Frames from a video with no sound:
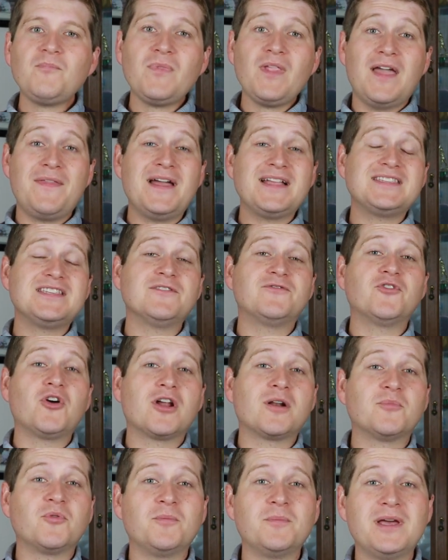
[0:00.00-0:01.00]
And that's it for
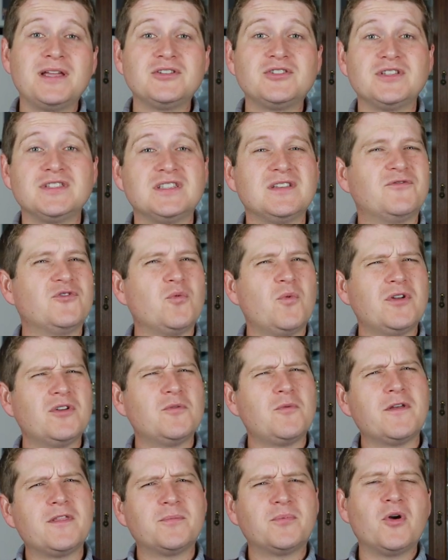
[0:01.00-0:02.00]
honorable mentions. If you're
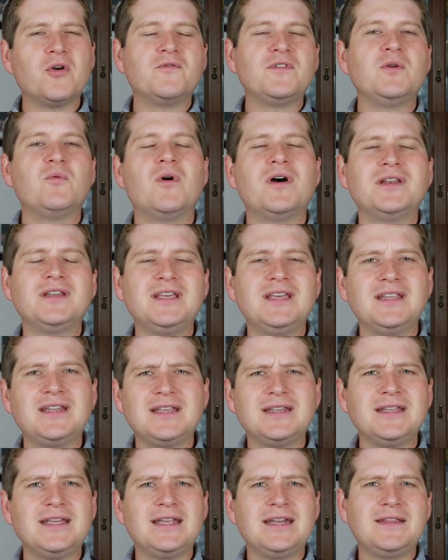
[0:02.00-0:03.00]
wondering why the Pro V1
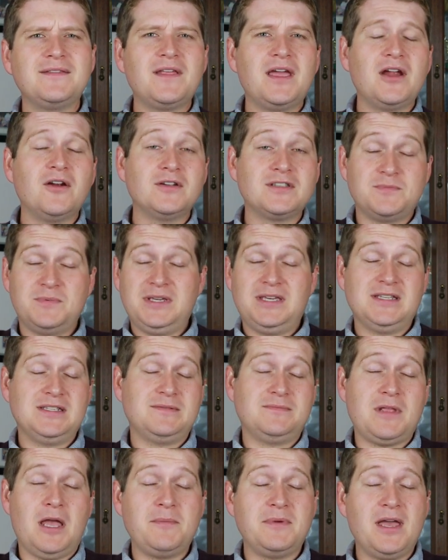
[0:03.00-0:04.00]
didn't get in there, it's
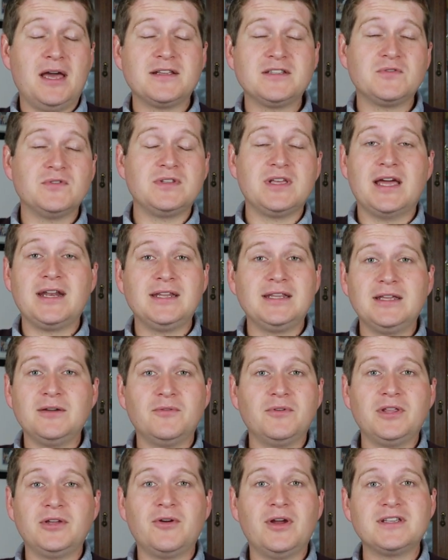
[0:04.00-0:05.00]
because, I'll be honest with you, I didn't get
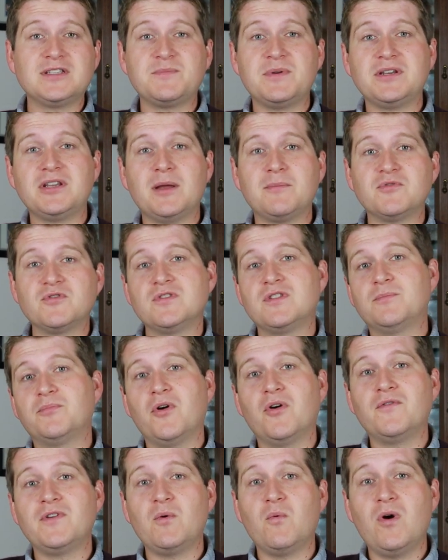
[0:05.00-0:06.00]
really great spin numbers with the
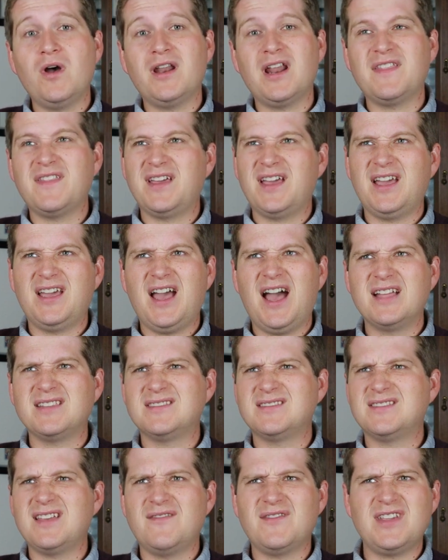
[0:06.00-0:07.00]
Pro V1. I think I
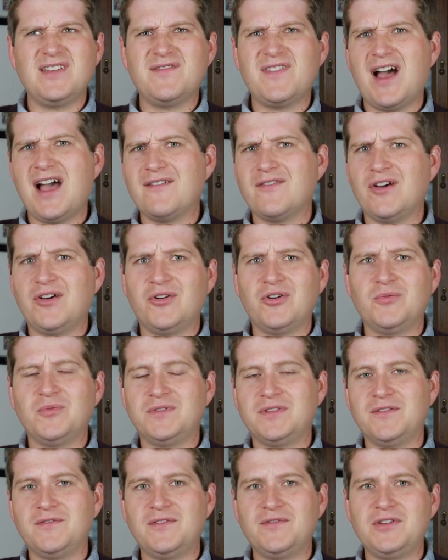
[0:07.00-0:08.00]
got 7,500
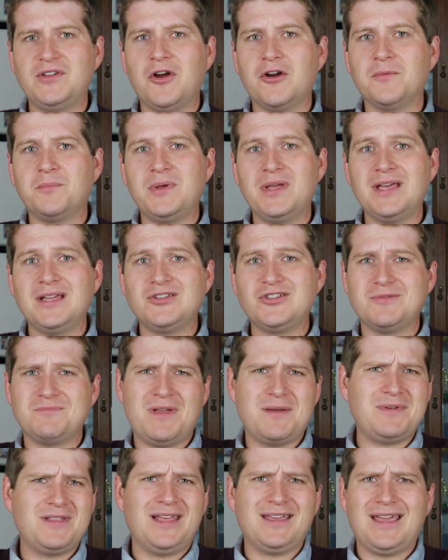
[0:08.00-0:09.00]
with the 50-yard pitch and
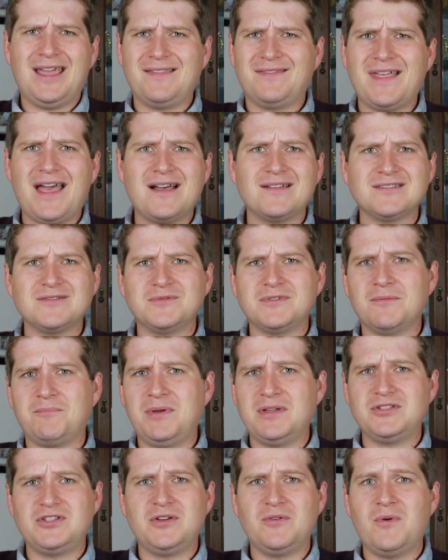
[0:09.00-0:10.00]
maybe like 8,000 with the
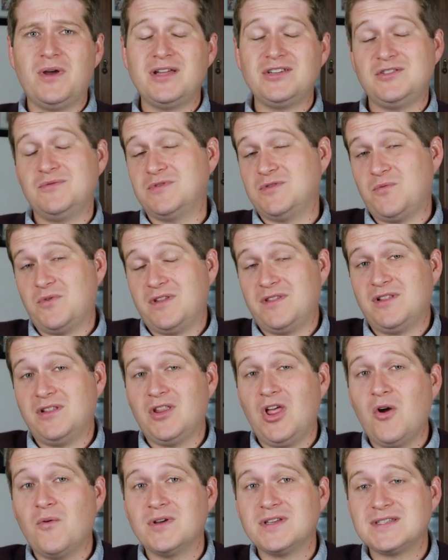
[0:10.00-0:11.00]
pitching wedge. It was one of the
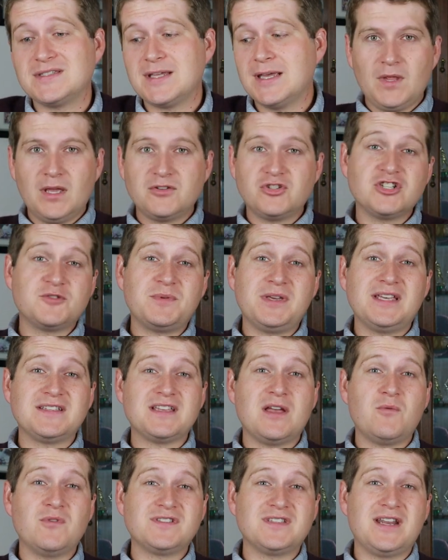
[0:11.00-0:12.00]
lowest, just
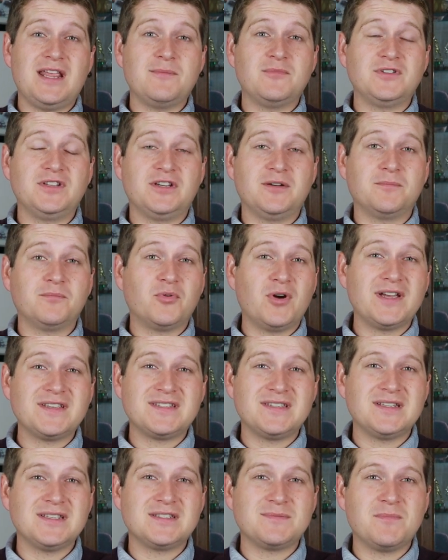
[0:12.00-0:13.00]
because I wasn't able to
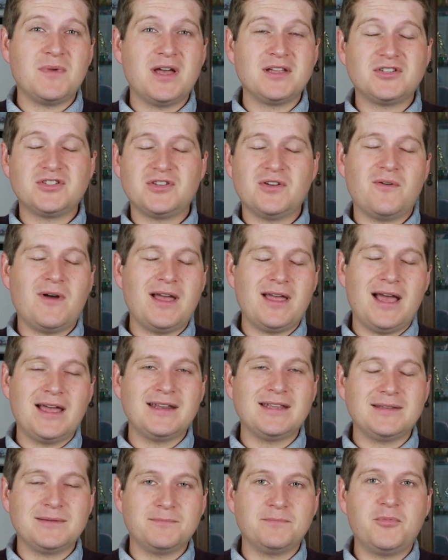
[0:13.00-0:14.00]
compress it as much, so
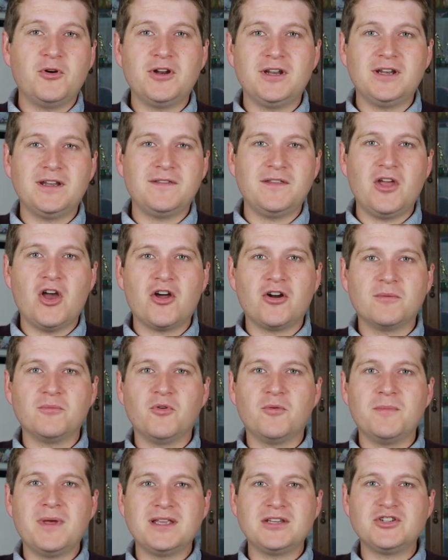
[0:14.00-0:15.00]
I didn't put it in the
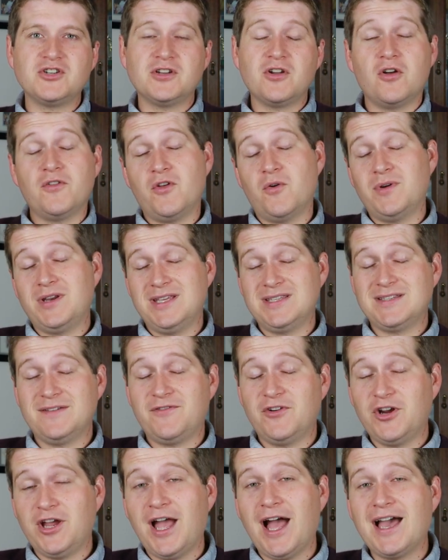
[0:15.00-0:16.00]
honorable mention, although it is a
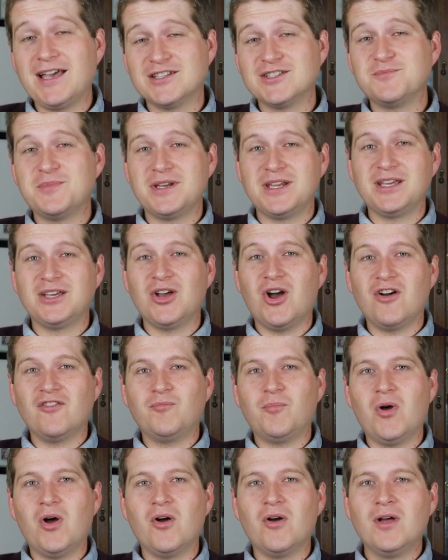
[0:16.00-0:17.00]
very high-spinning
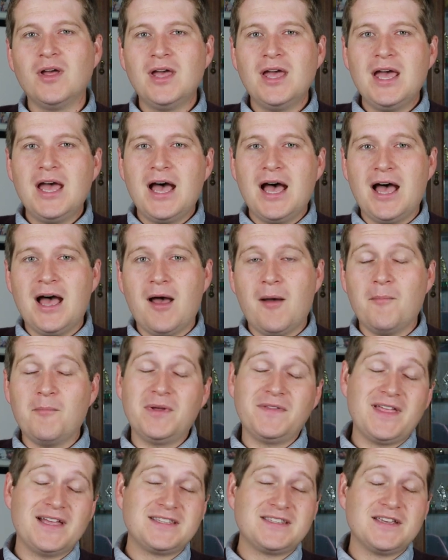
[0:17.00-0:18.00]
golf ball.
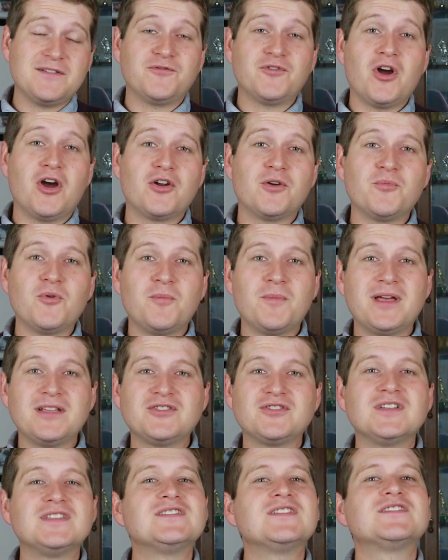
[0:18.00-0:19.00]
But that's it for honorable
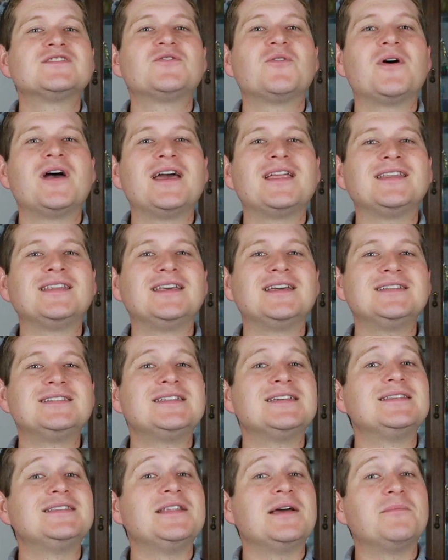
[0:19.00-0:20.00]
mentions. Let's go ahead and get
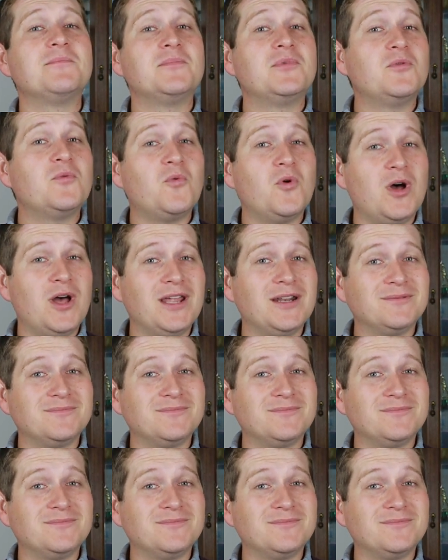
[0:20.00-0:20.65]
to number one.